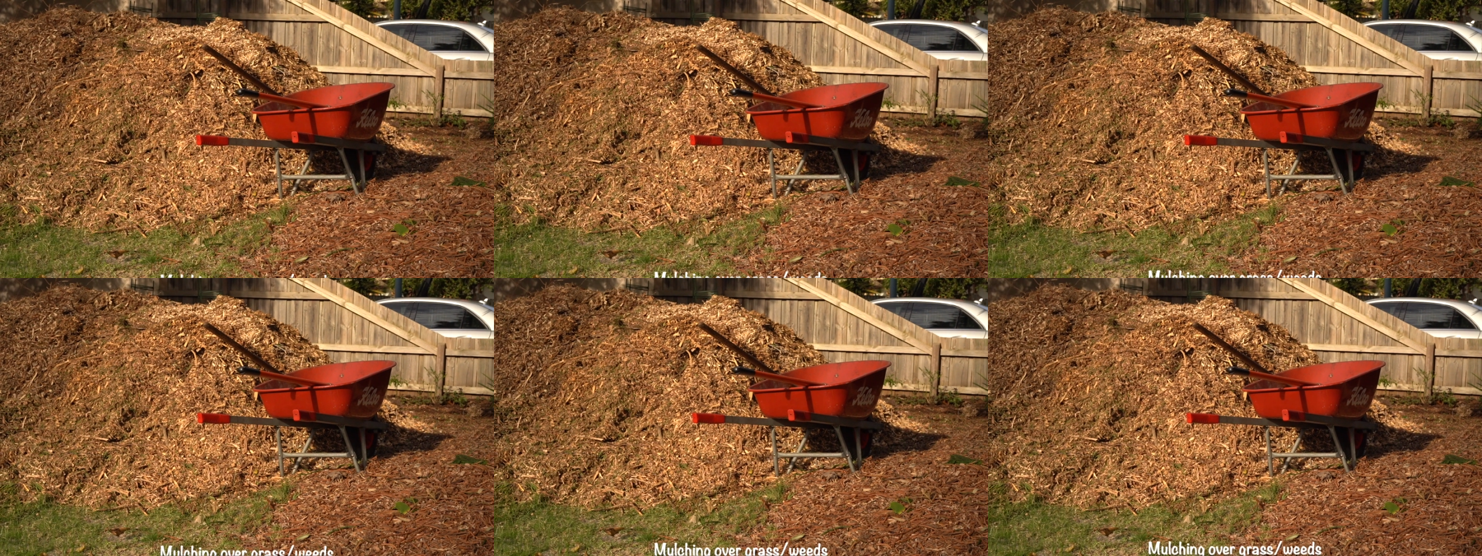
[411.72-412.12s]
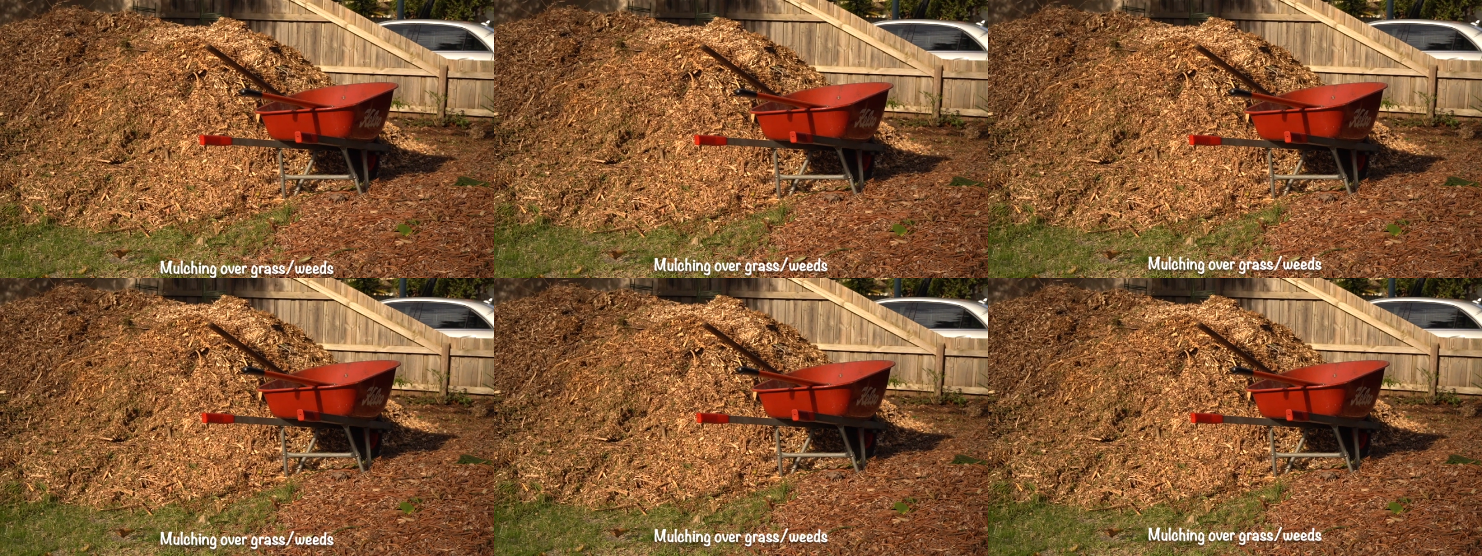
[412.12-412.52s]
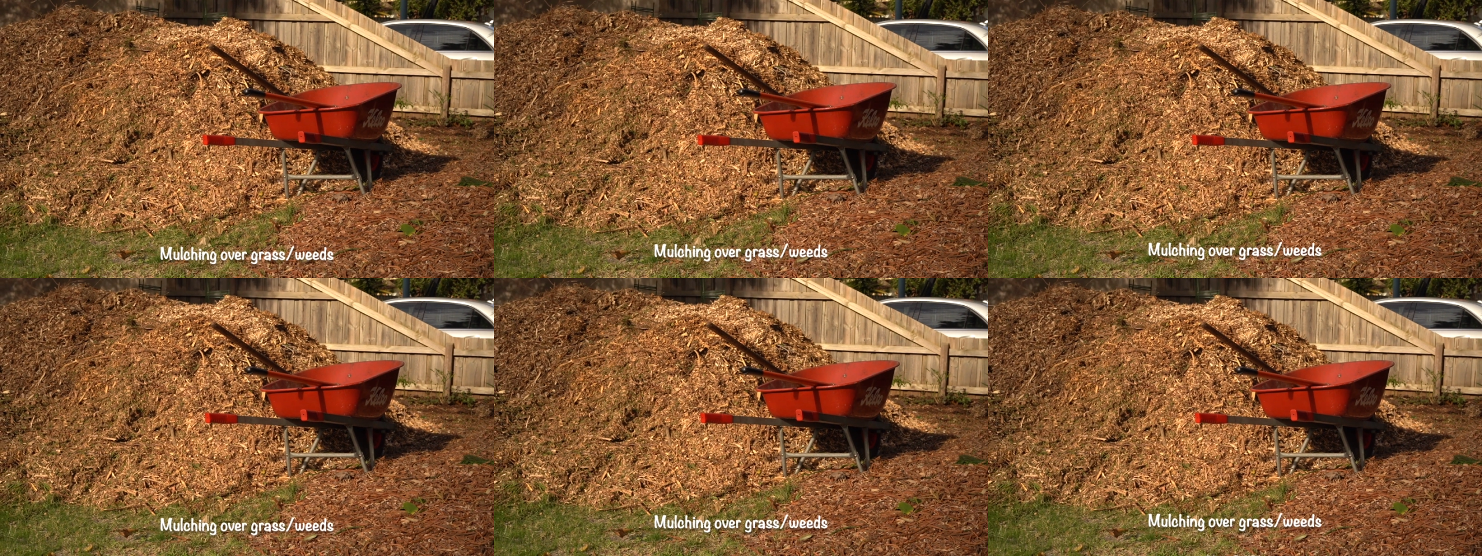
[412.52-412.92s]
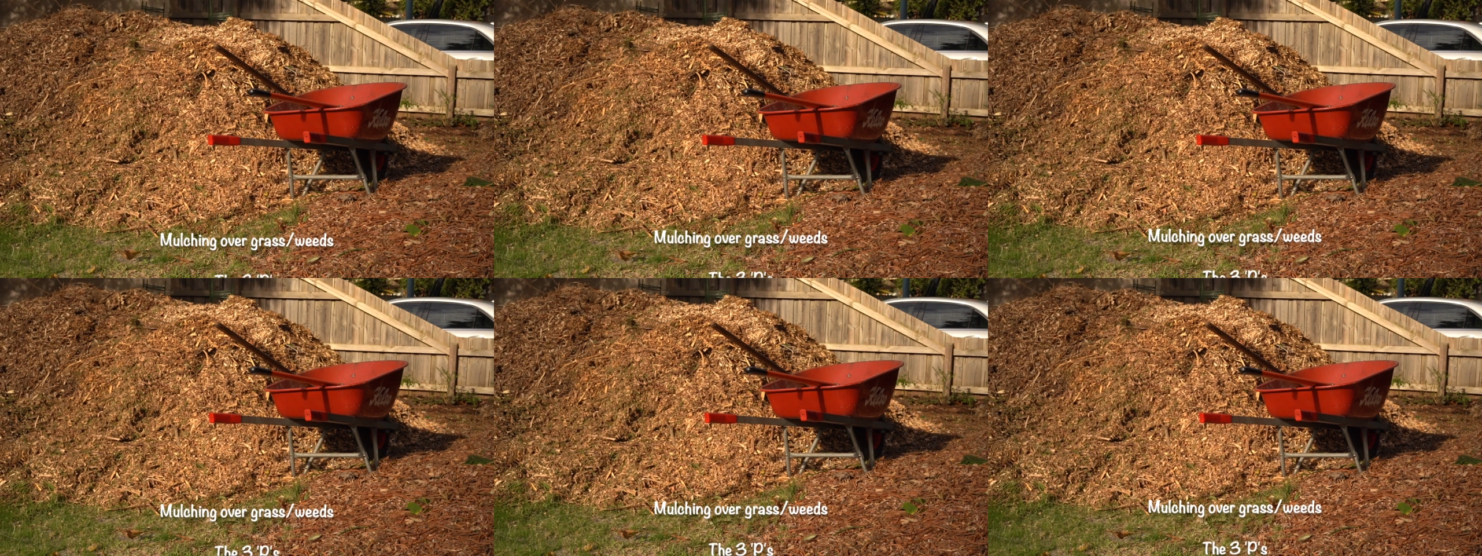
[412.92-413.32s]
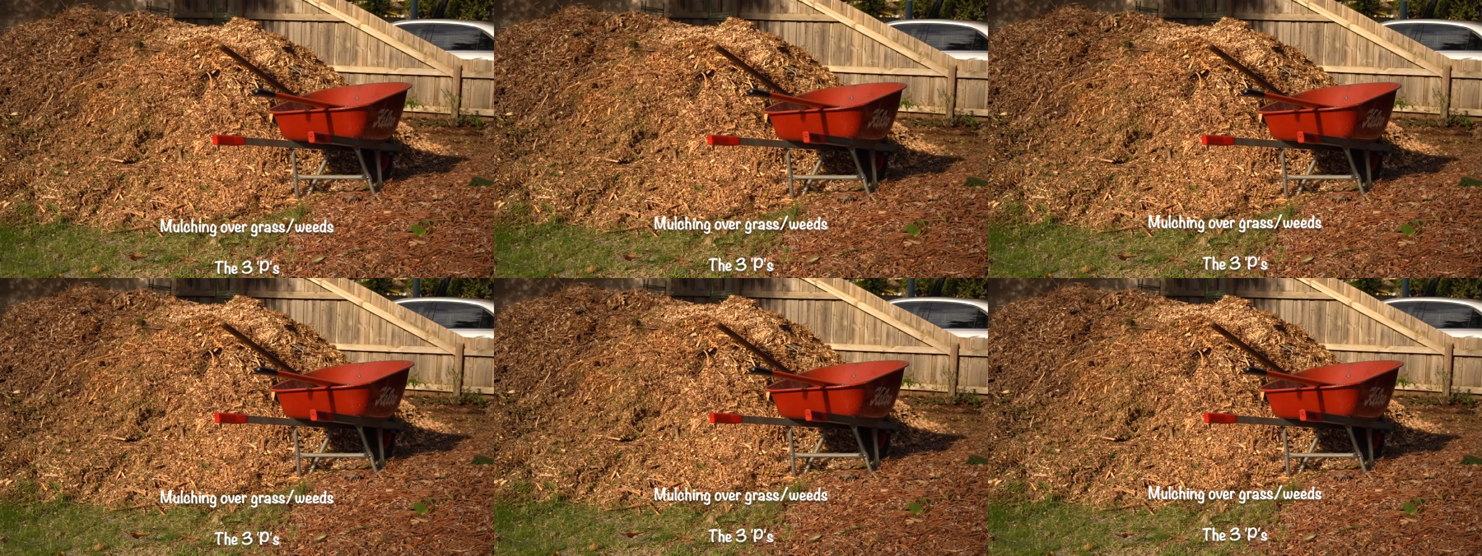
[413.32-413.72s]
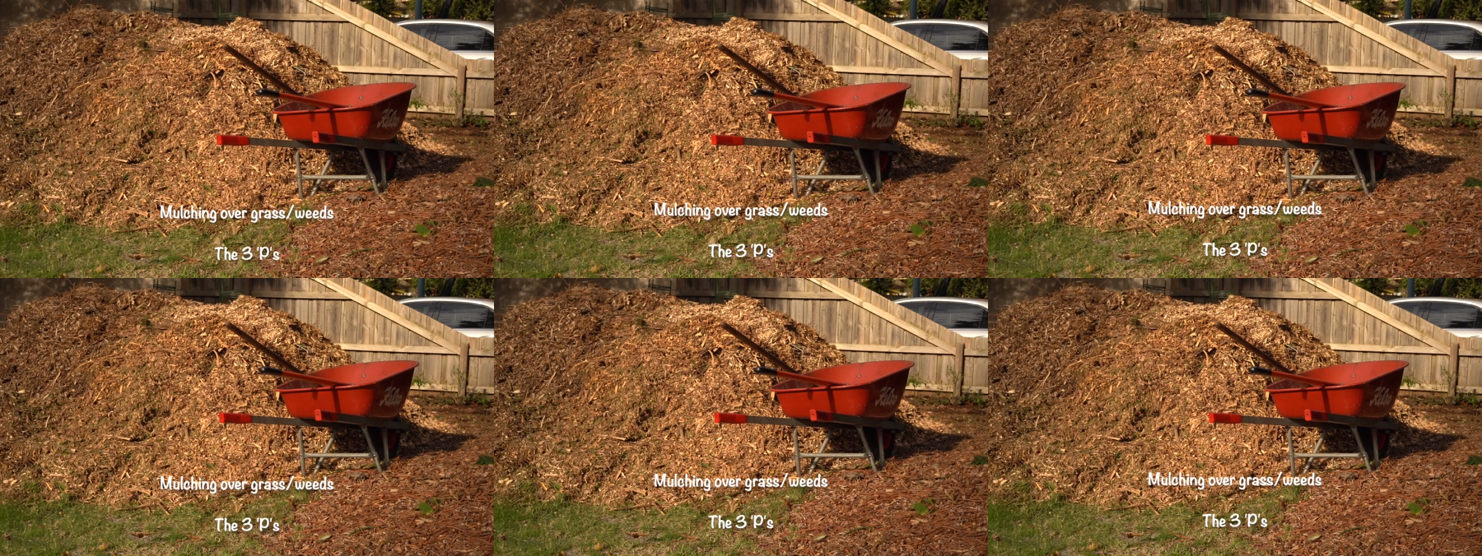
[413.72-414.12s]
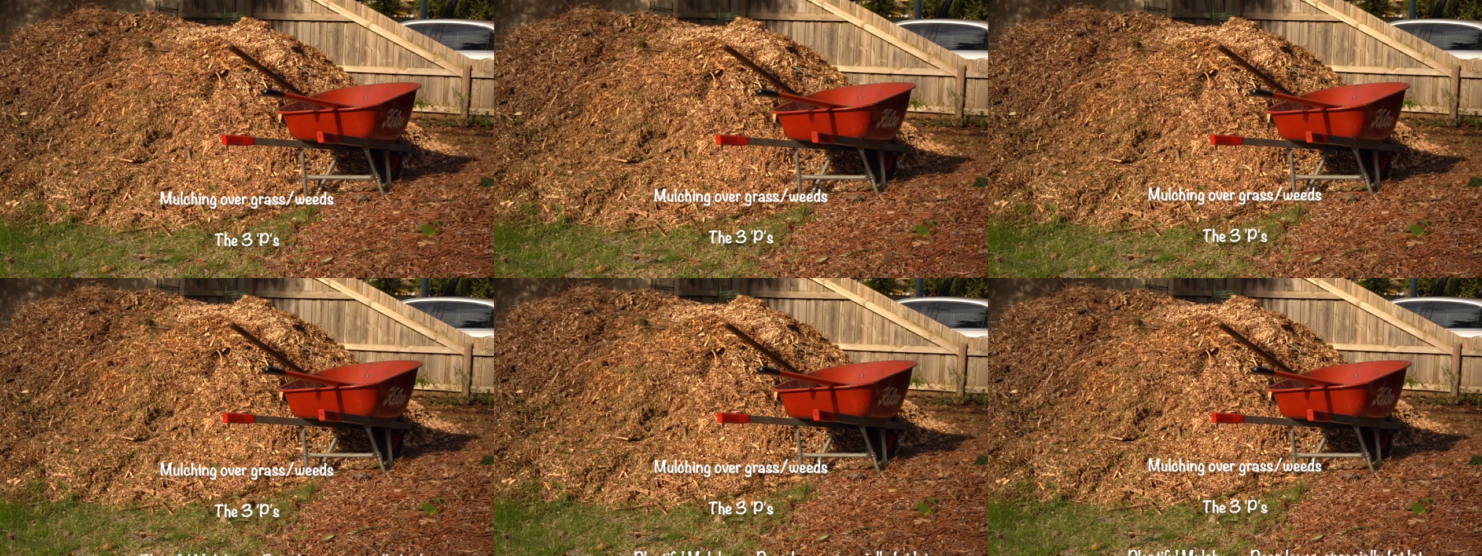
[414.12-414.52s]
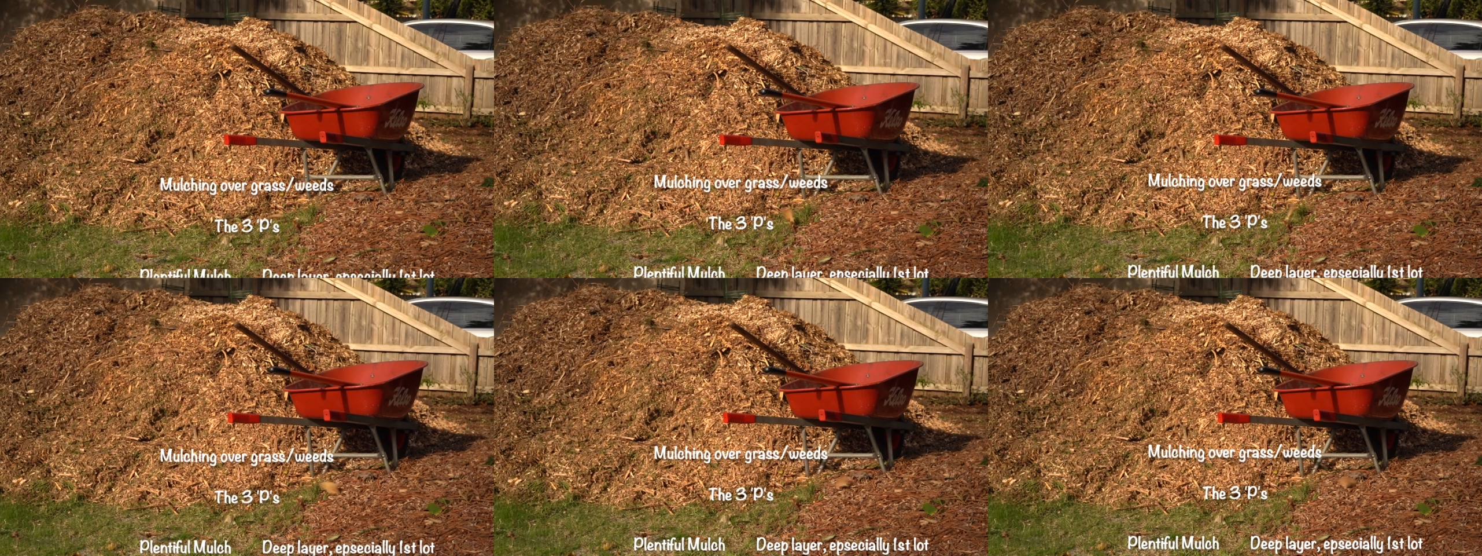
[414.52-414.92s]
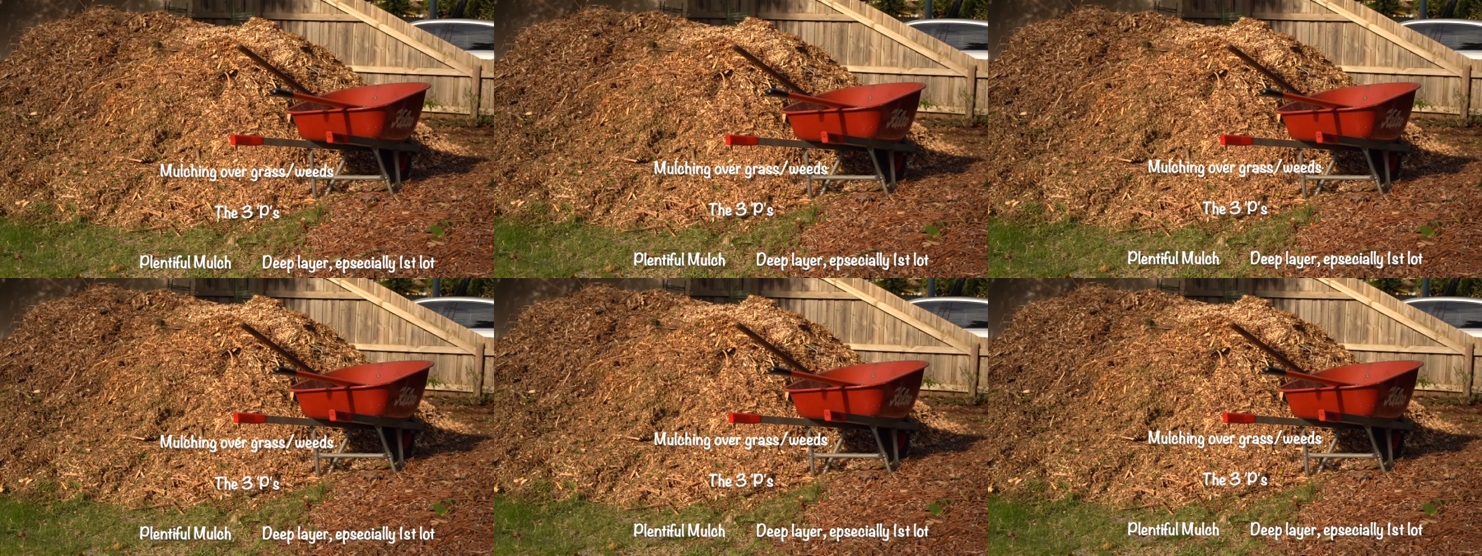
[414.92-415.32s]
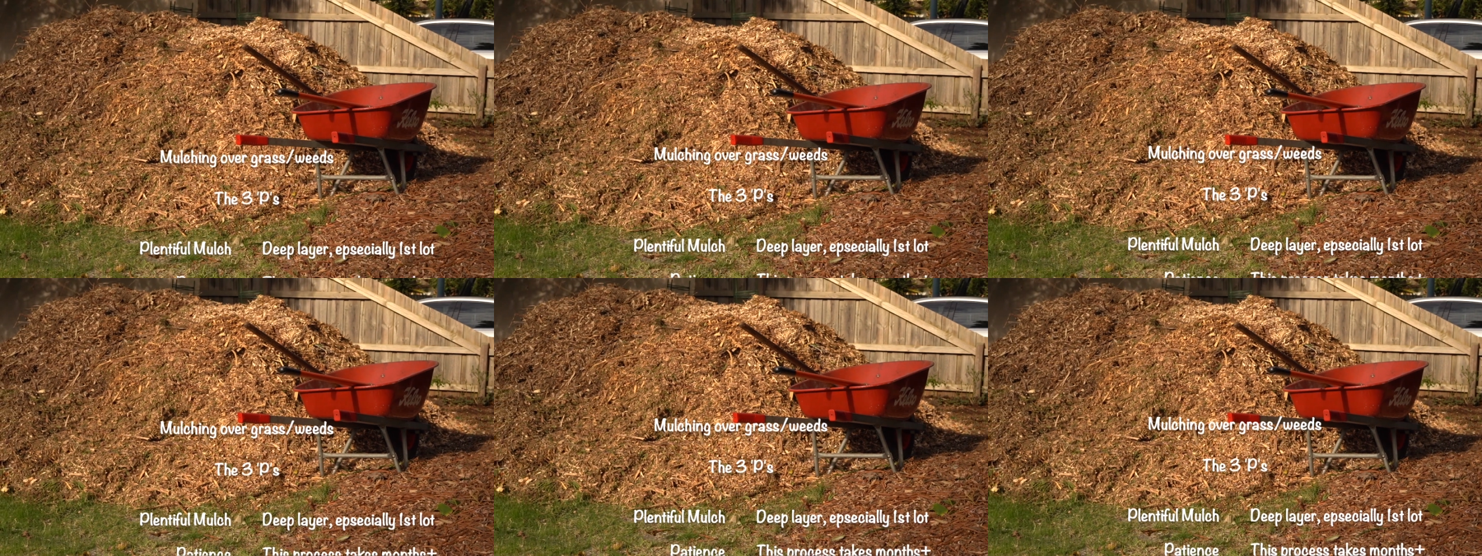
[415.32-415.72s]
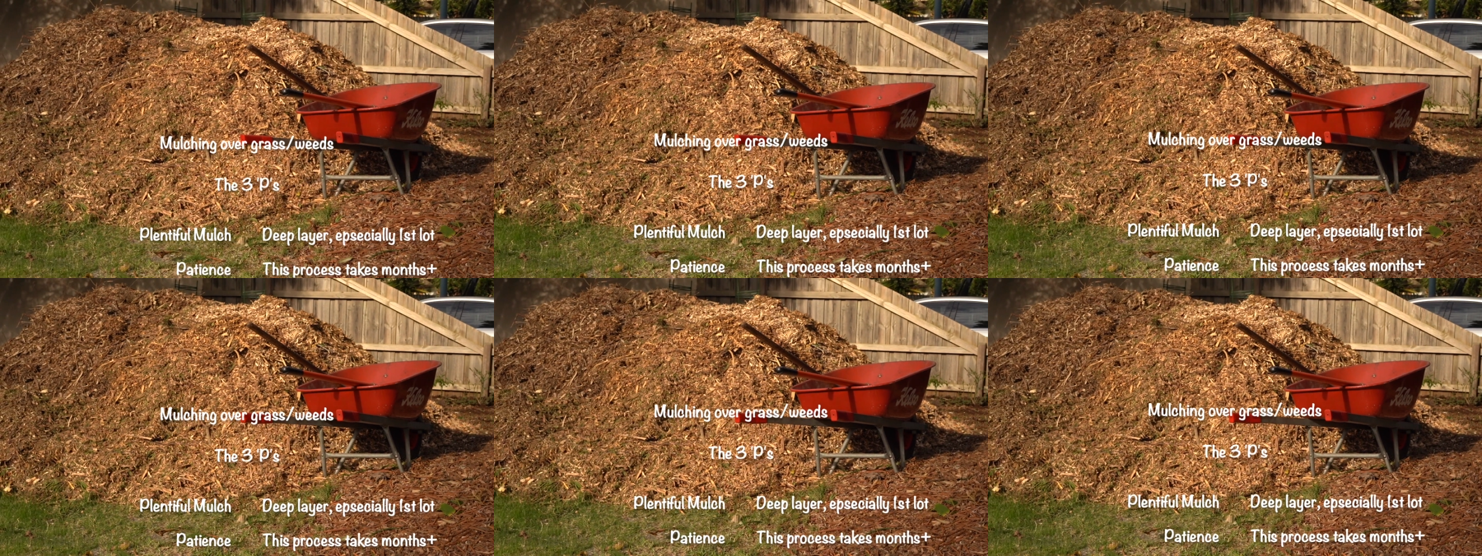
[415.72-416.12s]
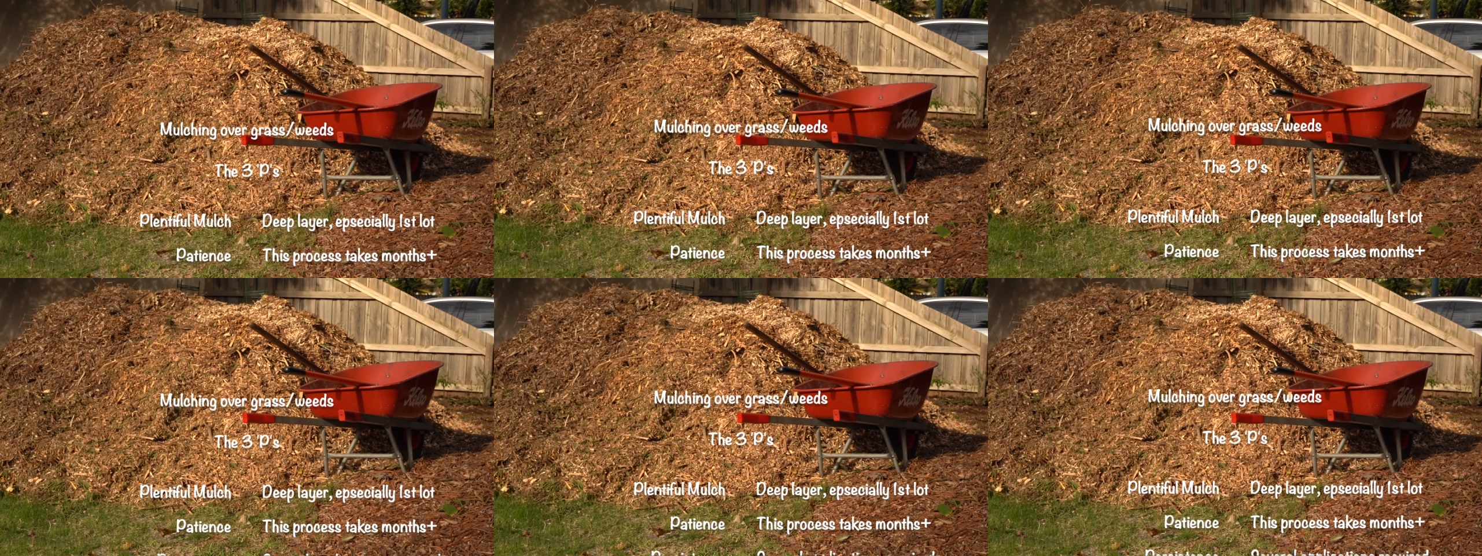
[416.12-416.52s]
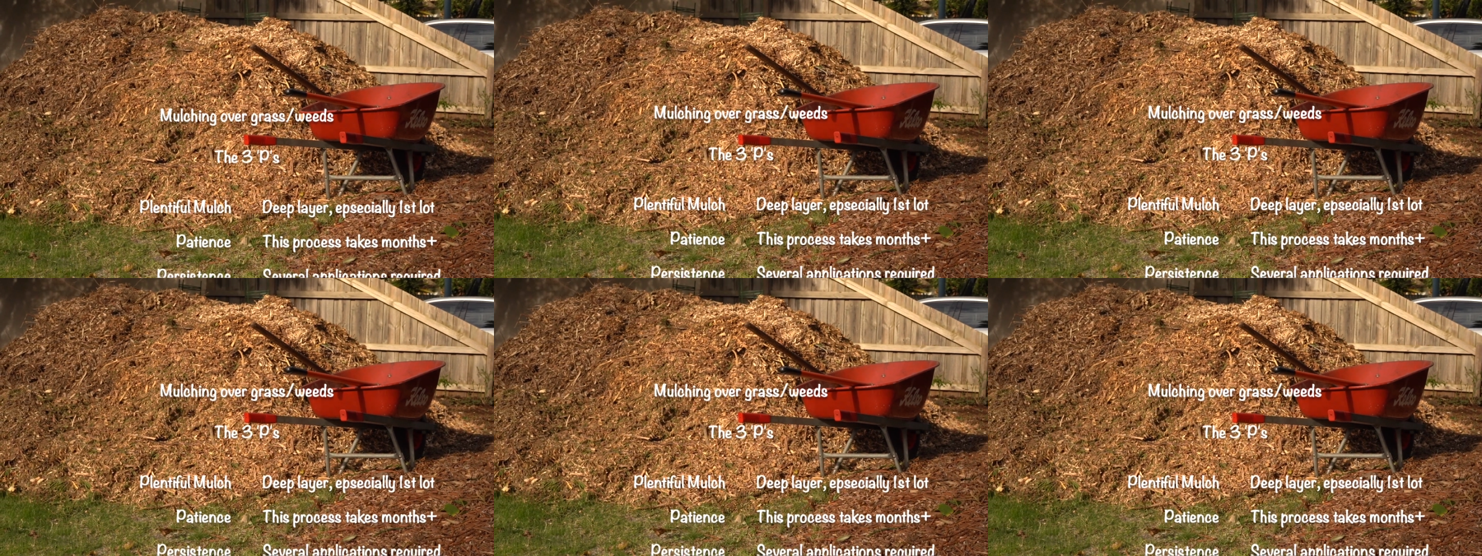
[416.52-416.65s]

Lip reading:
(no speaker visible)